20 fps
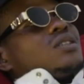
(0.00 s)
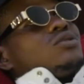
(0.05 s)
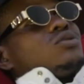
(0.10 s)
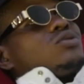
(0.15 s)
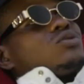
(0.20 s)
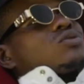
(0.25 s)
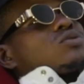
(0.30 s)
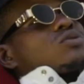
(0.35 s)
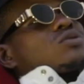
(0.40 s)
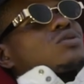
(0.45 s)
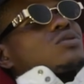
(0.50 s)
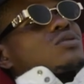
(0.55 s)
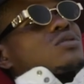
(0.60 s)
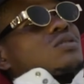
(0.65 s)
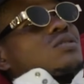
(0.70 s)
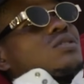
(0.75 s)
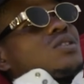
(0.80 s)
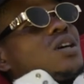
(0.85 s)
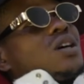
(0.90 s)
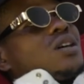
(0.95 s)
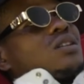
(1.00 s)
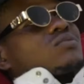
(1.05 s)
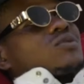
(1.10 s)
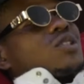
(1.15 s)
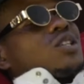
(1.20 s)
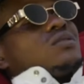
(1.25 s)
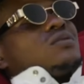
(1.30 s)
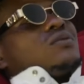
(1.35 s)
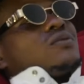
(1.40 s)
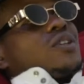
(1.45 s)
I trust. Ah,
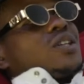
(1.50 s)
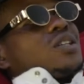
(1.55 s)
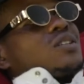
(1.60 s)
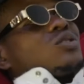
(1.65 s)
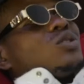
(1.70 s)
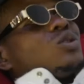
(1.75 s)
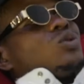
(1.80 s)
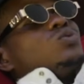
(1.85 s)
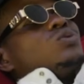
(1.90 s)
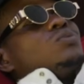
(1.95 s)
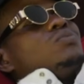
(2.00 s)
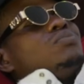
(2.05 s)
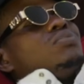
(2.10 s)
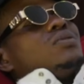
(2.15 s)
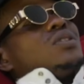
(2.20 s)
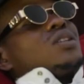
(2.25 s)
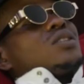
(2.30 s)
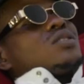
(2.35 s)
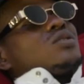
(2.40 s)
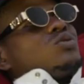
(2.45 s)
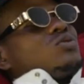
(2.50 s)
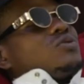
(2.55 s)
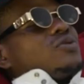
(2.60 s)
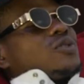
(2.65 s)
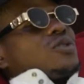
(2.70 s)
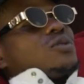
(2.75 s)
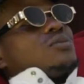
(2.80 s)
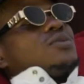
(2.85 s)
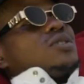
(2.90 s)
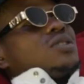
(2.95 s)
if I, God will bless you
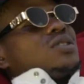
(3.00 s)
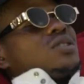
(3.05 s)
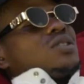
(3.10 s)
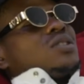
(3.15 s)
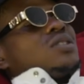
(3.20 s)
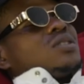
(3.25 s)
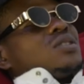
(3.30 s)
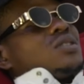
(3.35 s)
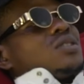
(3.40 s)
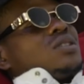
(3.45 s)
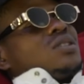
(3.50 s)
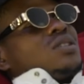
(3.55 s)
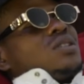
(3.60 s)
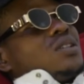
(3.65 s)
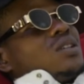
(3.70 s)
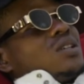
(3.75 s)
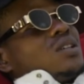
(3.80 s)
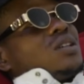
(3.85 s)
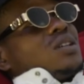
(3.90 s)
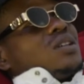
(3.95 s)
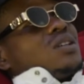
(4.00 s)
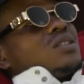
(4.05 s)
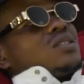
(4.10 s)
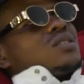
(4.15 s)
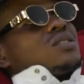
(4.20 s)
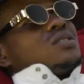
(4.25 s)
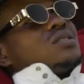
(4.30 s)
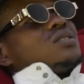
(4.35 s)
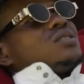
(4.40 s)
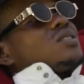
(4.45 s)
for me. Eh,
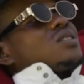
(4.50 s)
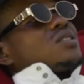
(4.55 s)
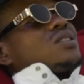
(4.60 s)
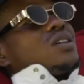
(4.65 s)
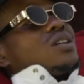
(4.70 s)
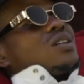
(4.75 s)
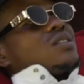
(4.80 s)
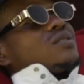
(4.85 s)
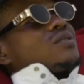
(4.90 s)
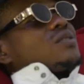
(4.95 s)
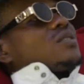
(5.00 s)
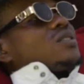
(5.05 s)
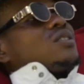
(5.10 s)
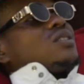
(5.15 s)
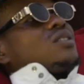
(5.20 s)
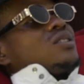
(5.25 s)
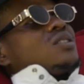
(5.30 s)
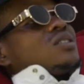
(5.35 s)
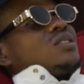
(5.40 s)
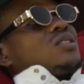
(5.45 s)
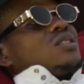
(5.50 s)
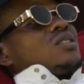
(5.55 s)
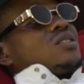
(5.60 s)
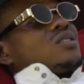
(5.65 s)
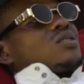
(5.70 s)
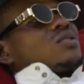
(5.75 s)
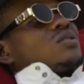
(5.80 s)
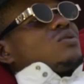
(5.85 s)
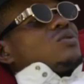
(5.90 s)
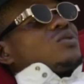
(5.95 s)
in this life,
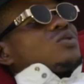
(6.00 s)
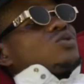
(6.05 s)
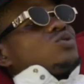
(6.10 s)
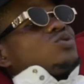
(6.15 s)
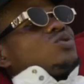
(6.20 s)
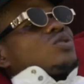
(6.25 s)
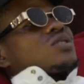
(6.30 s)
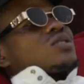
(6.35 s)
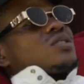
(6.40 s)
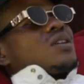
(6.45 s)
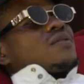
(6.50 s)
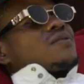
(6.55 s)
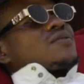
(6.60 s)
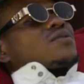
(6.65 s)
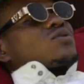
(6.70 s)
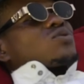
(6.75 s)
so you should just have